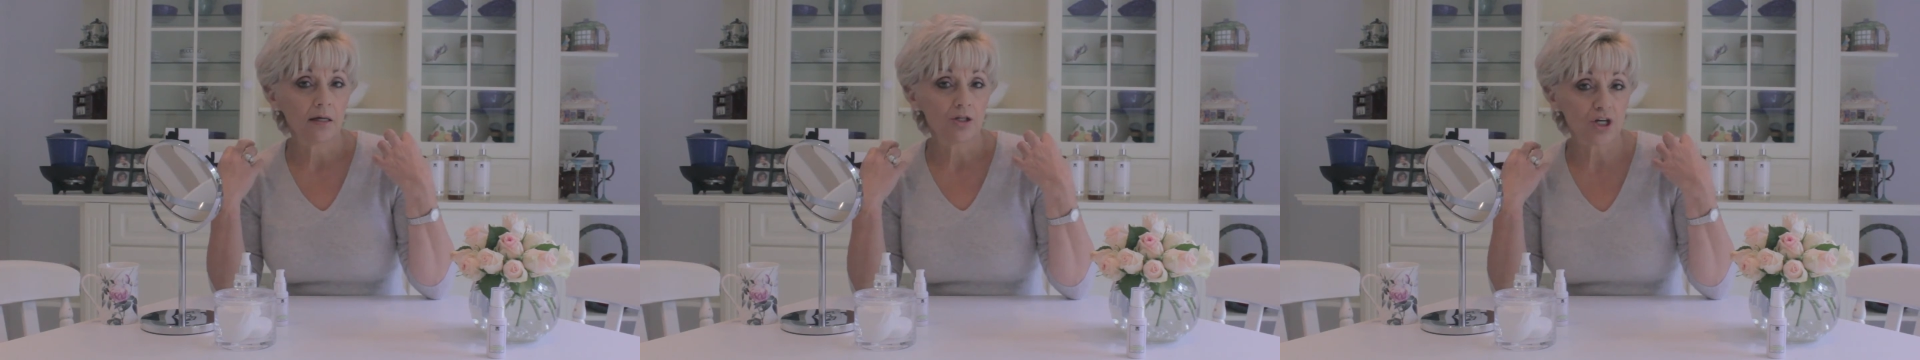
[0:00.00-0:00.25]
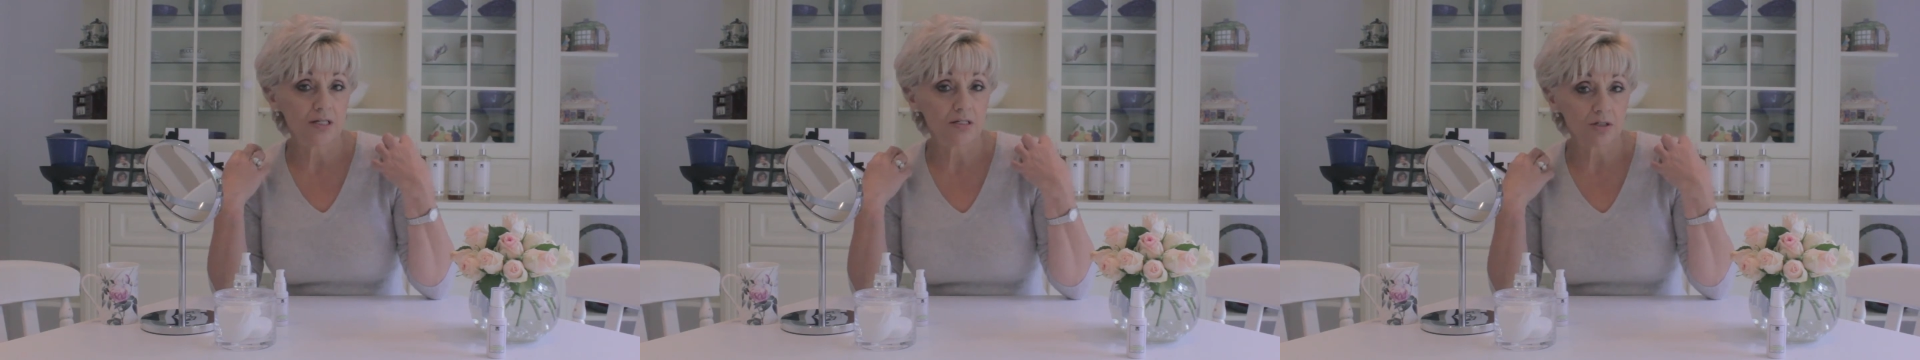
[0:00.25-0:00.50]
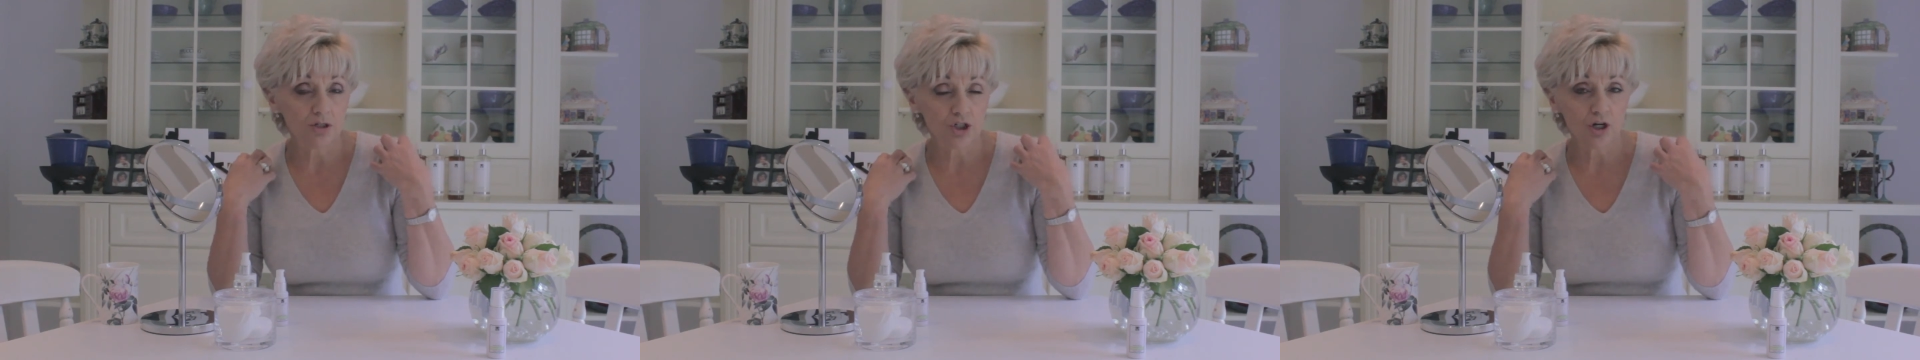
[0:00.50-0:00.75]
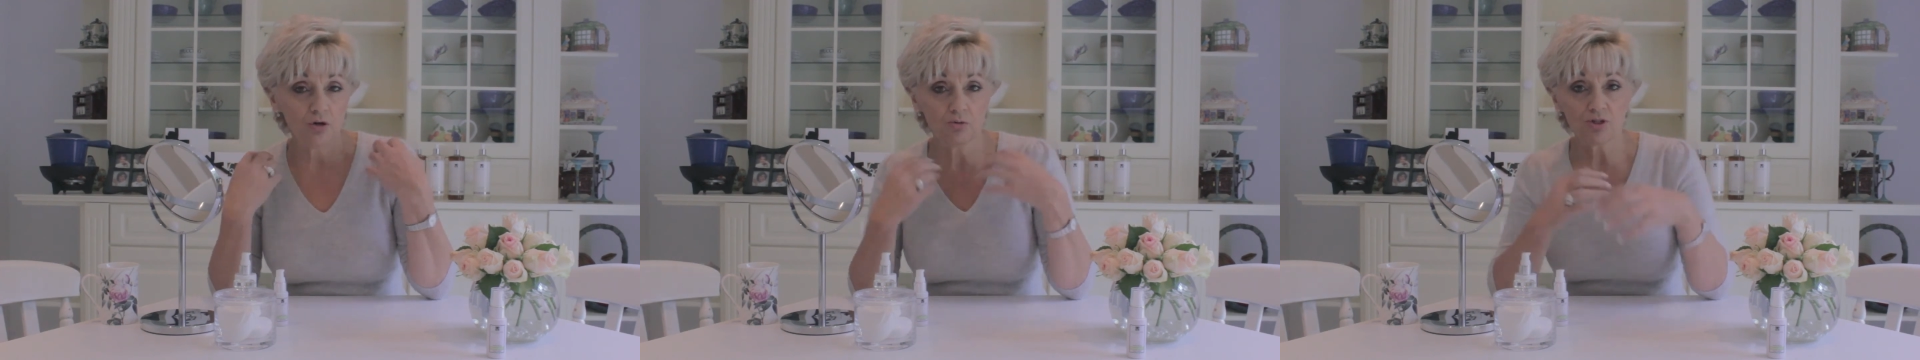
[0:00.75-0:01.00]
chest and
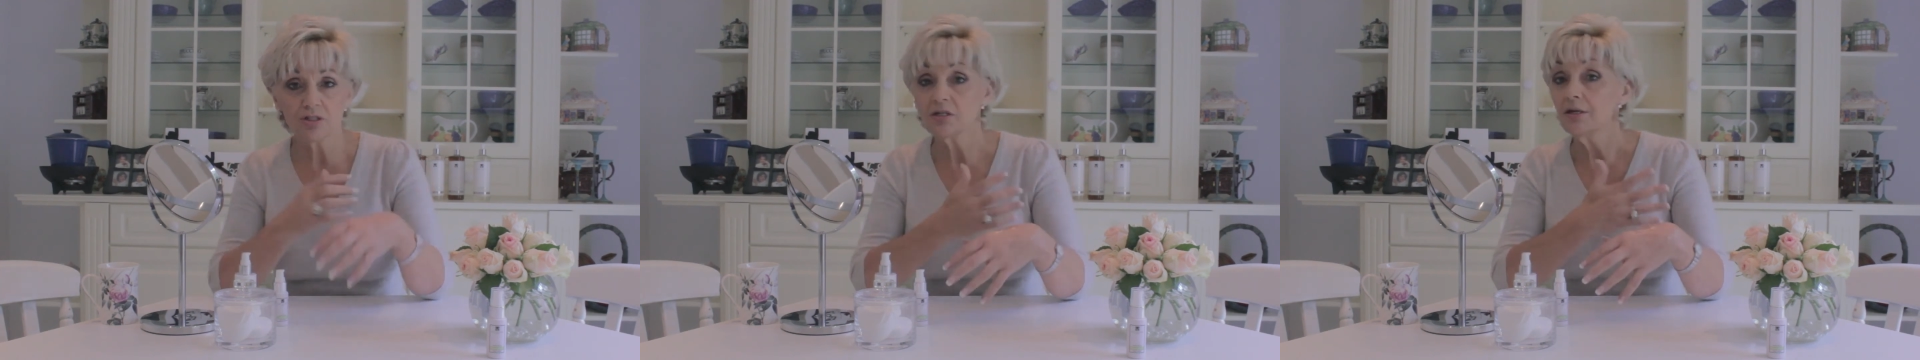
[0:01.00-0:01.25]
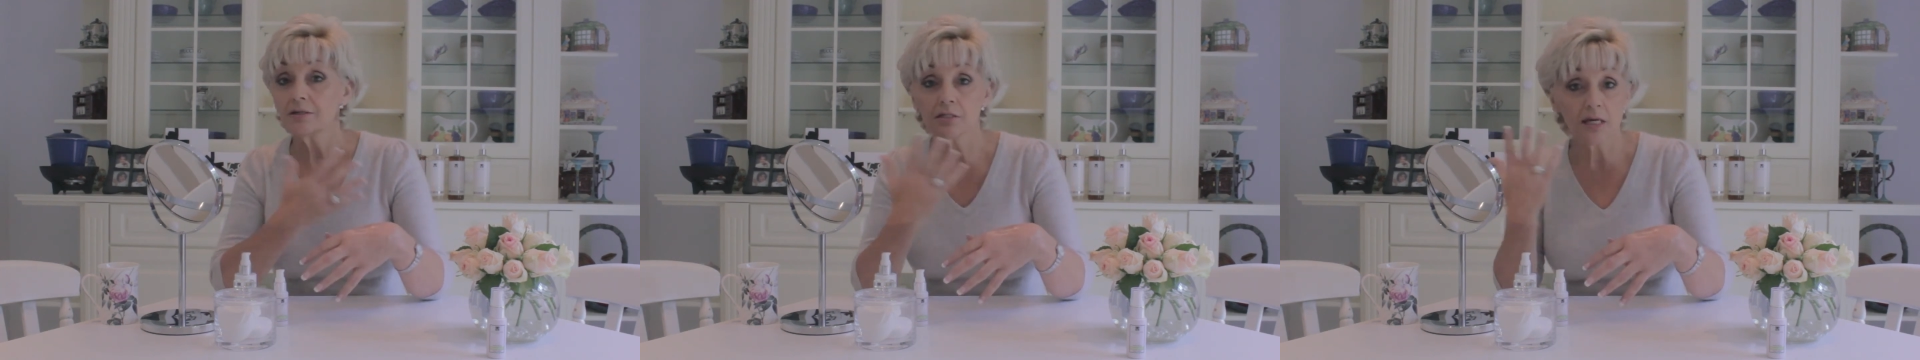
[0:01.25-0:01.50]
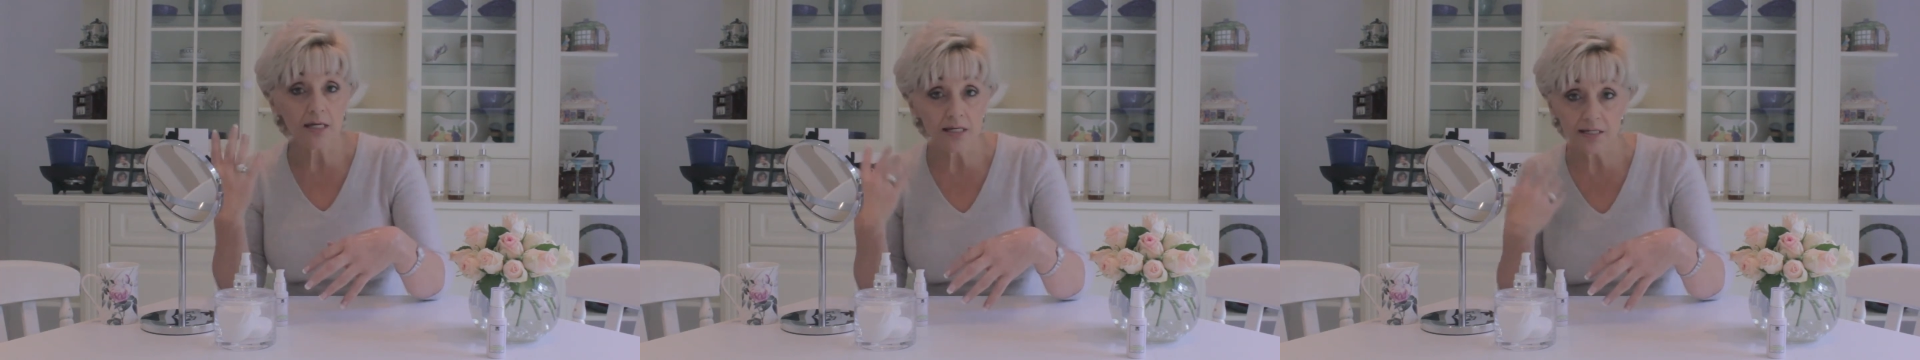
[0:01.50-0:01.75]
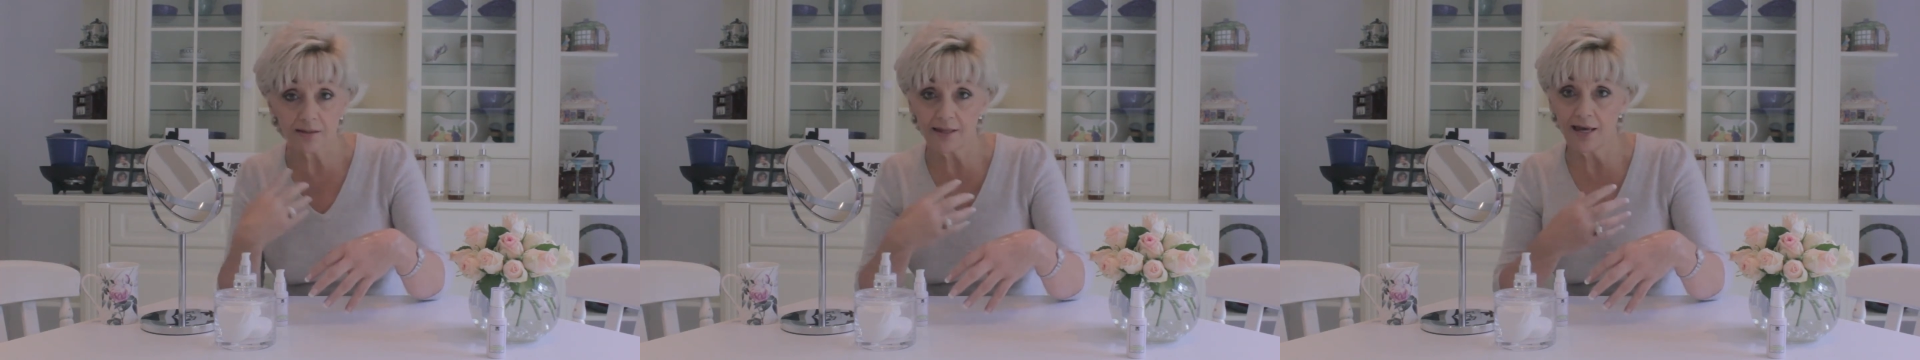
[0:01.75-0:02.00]
shoulders, take
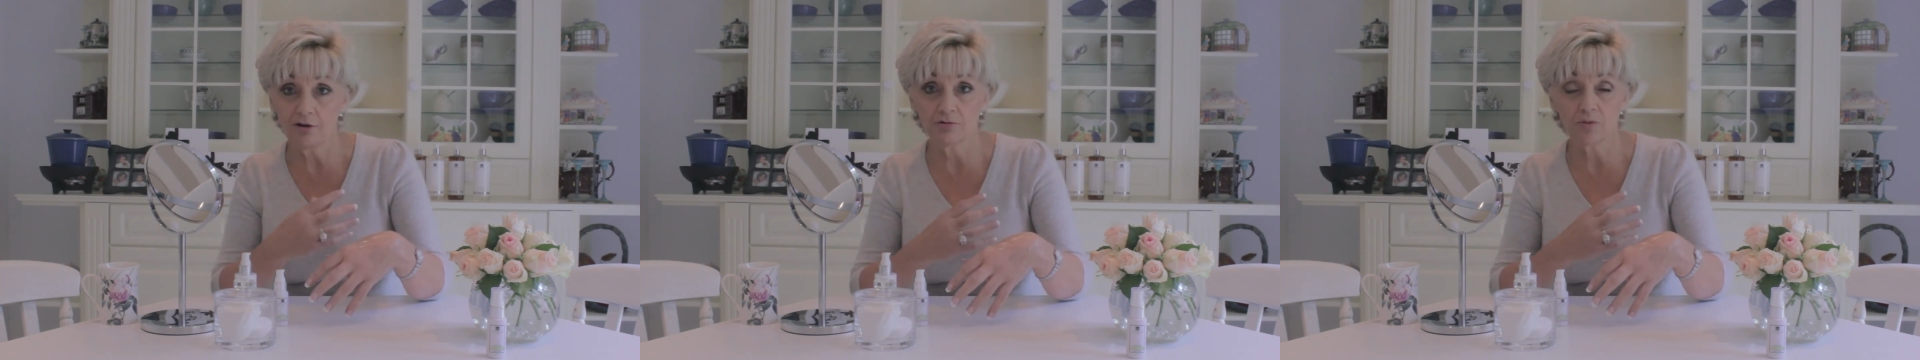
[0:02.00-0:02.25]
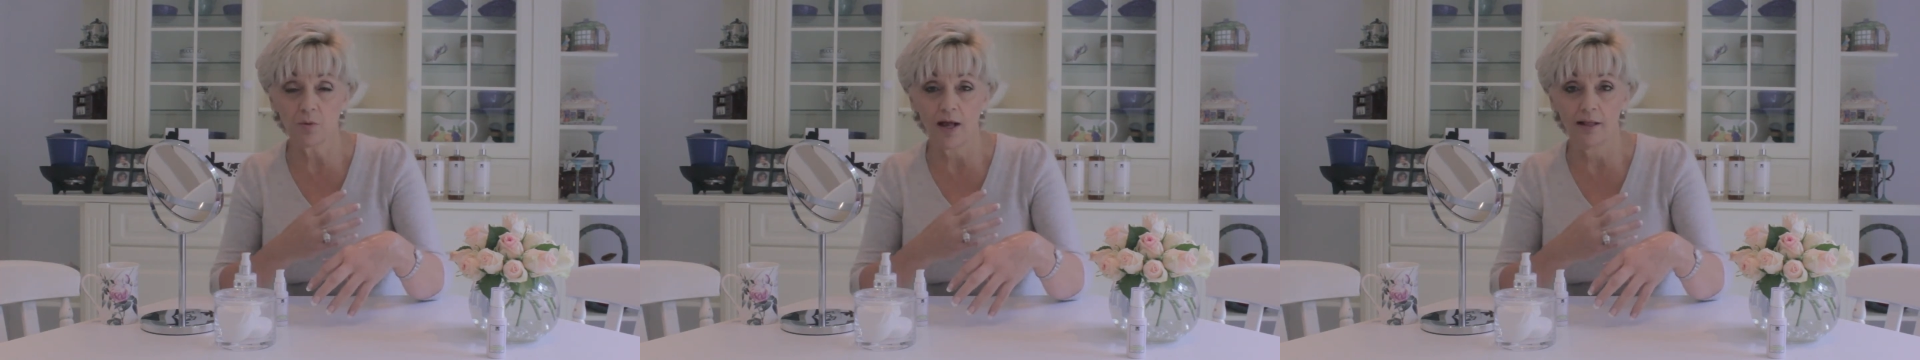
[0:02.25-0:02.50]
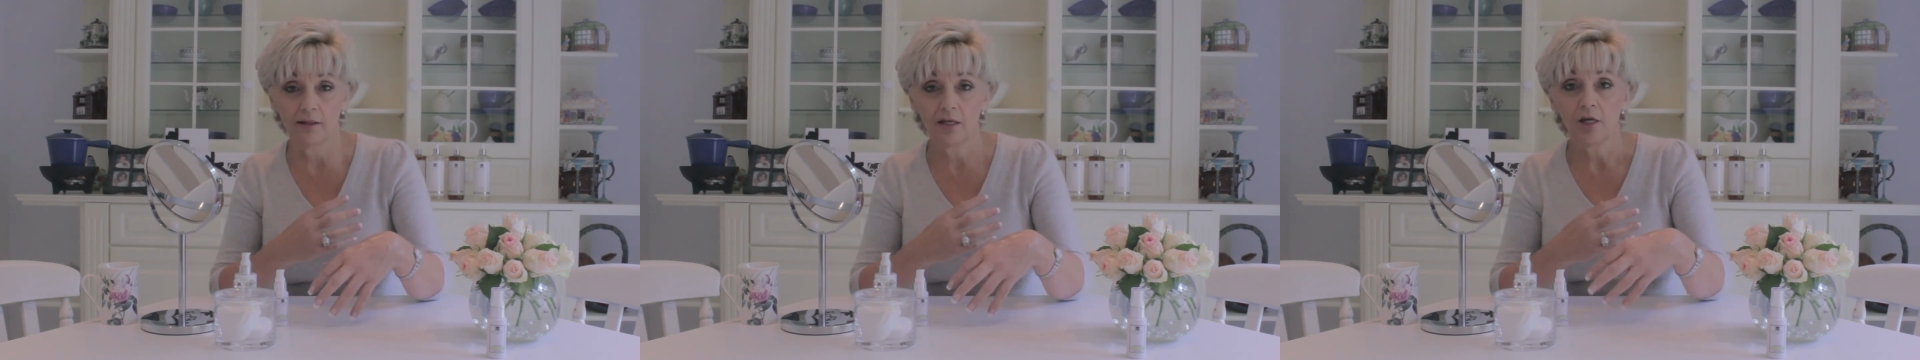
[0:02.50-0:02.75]
it there as well.